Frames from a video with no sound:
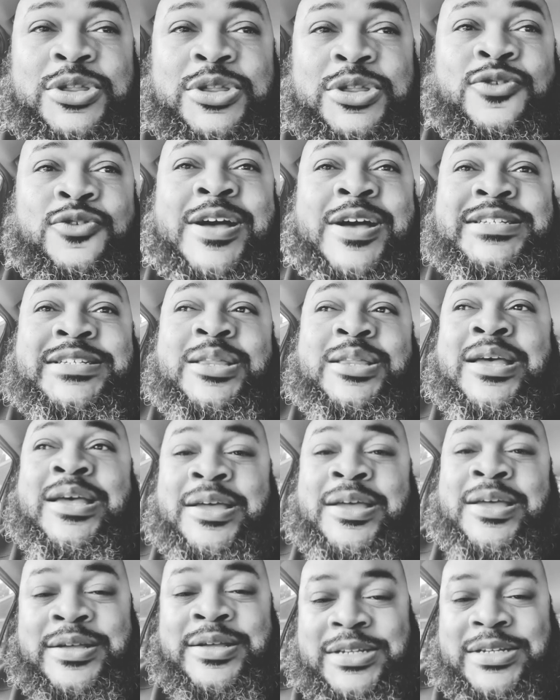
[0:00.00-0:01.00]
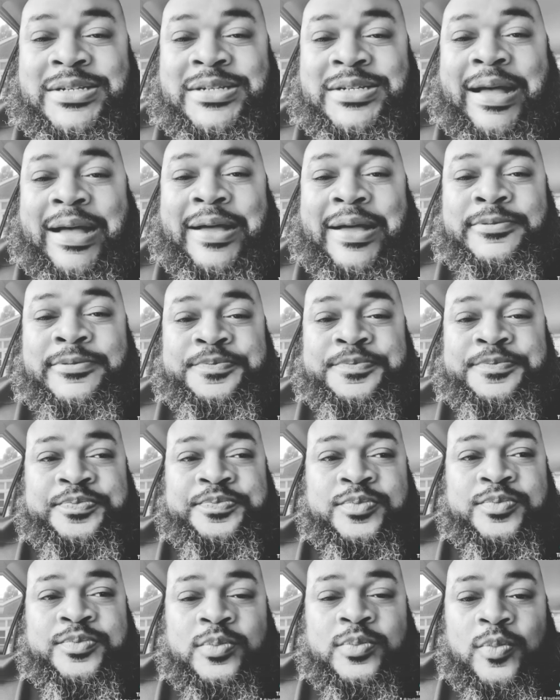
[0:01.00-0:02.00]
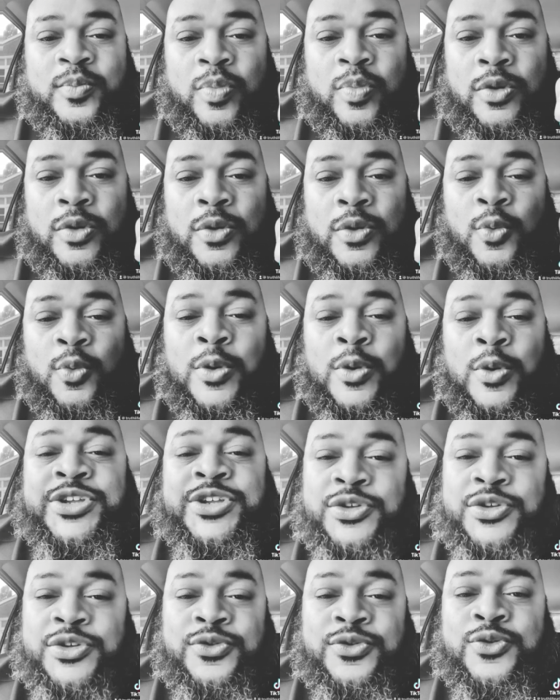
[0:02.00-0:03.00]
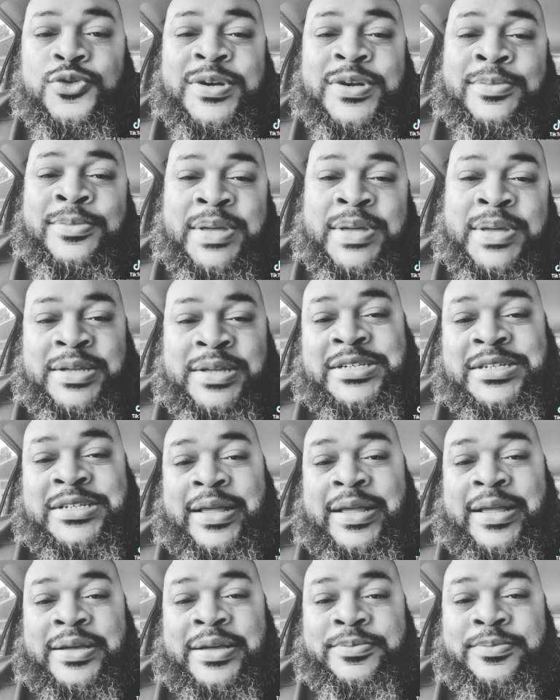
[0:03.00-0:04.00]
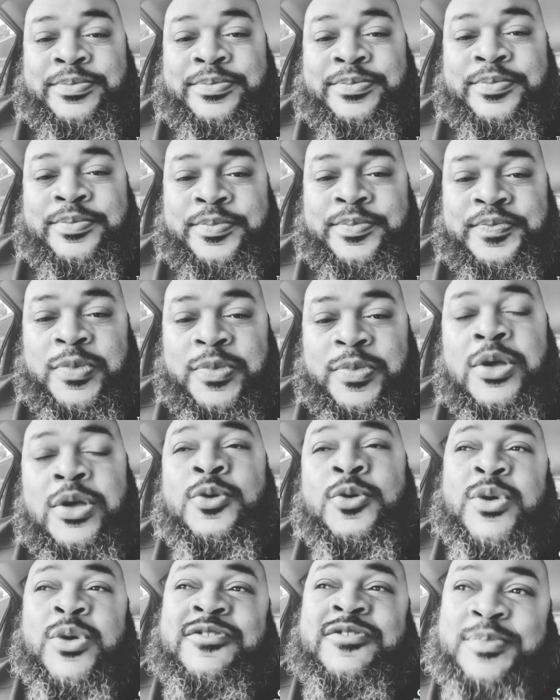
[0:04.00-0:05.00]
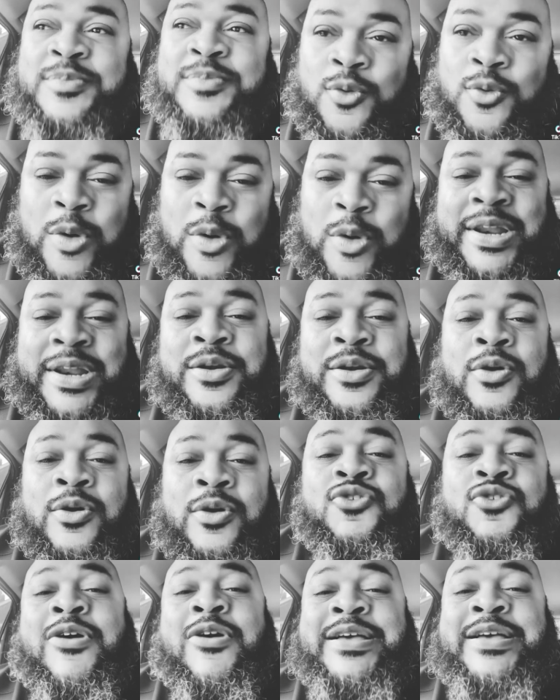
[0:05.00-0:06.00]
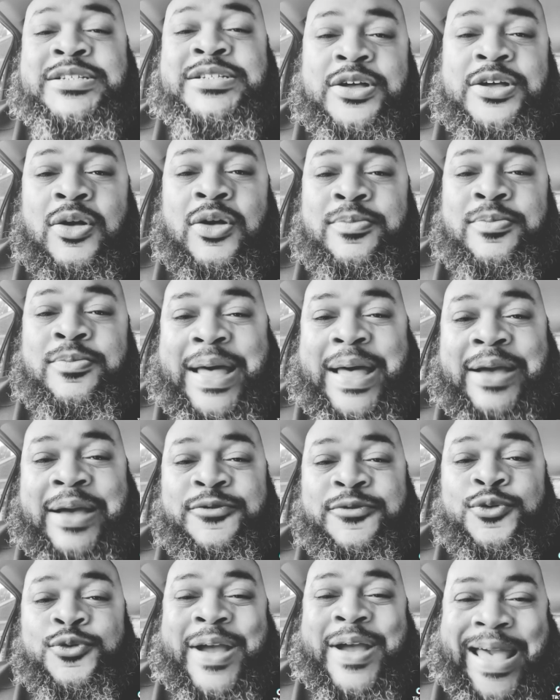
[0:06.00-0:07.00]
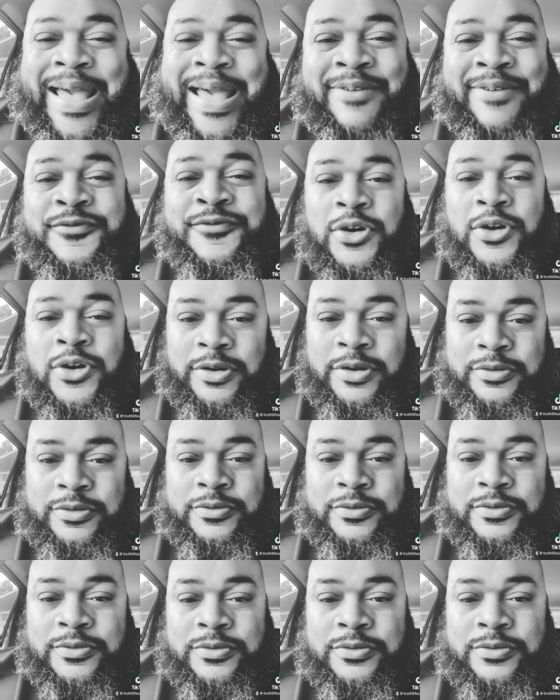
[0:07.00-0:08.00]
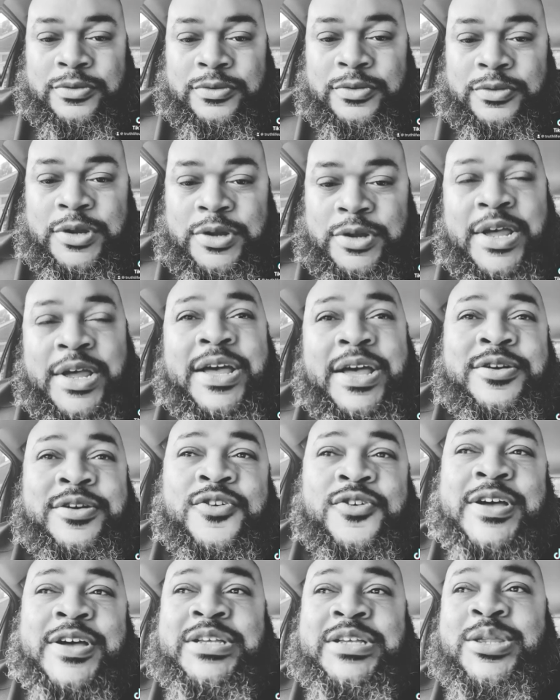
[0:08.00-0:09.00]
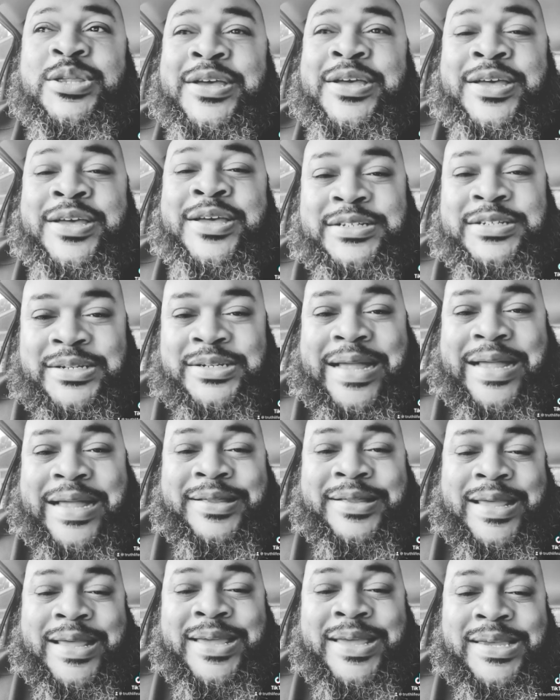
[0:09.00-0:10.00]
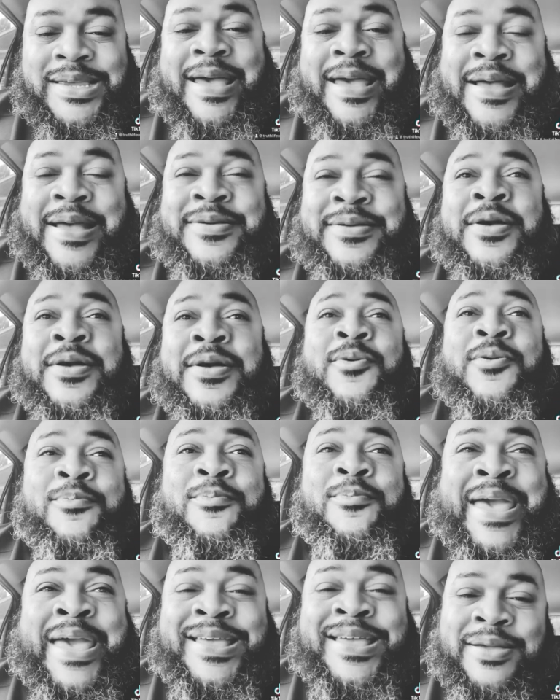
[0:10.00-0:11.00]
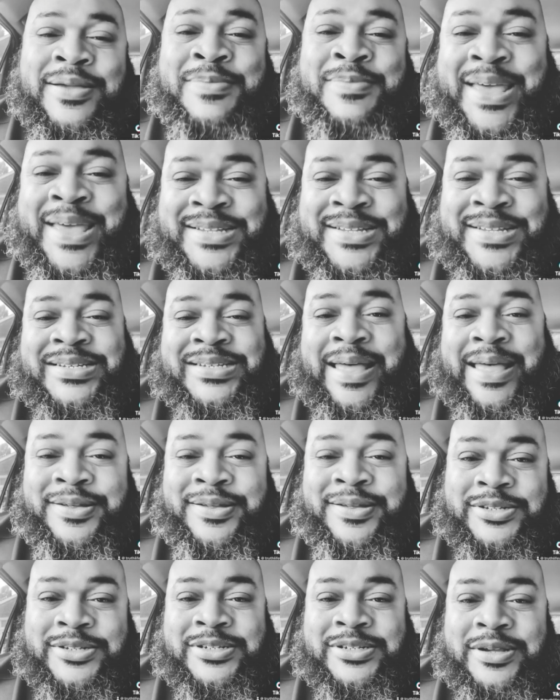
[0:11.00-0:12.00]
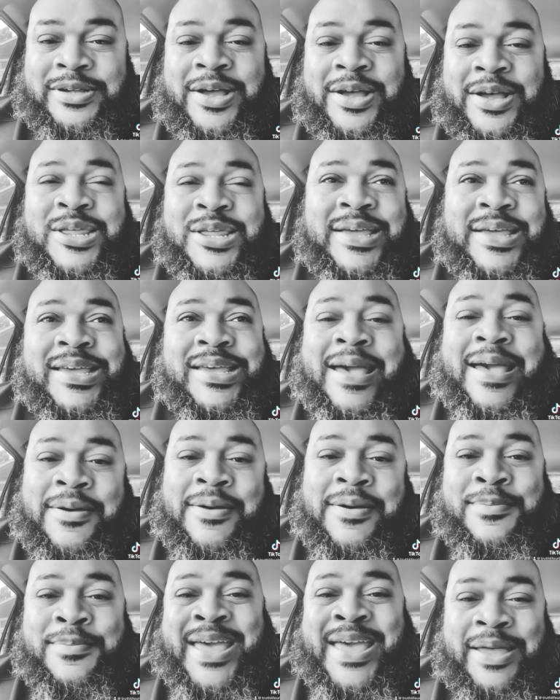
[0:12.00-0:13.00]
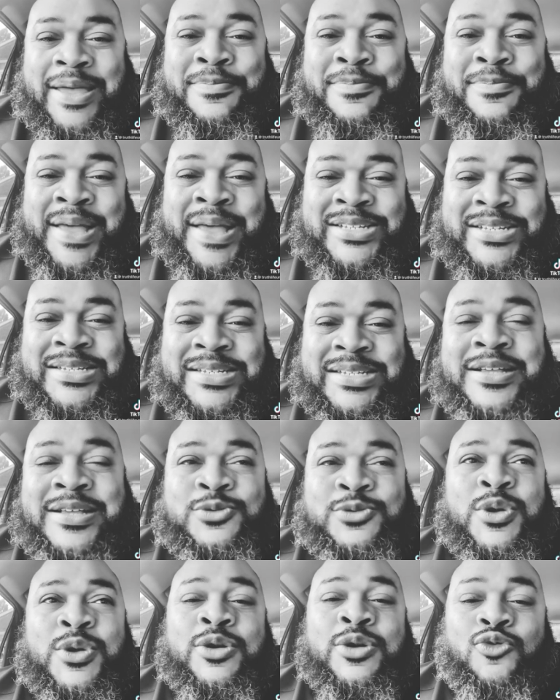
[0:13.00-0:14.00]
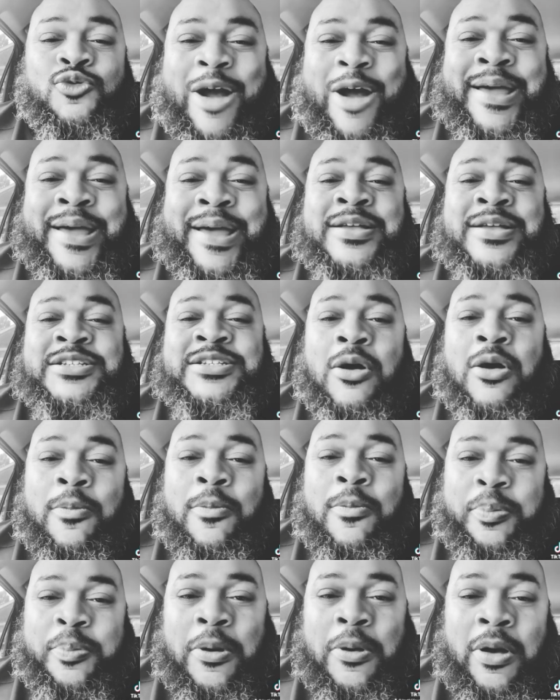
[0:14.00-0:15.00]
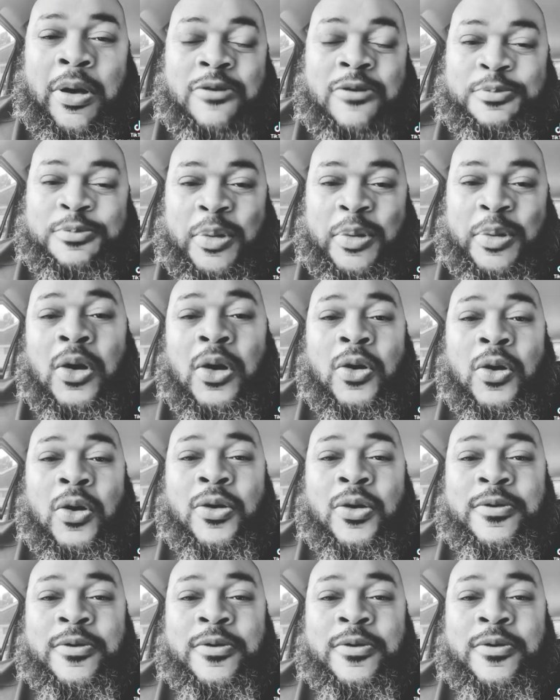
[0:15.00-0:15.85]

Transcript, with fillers: crazy thing is, is that what do you do in the meantime? We have been waiting on Christ to come back forever. And the crazy thing is, is that they can't make it make sense. They can't make it make sense when the writings are of Paul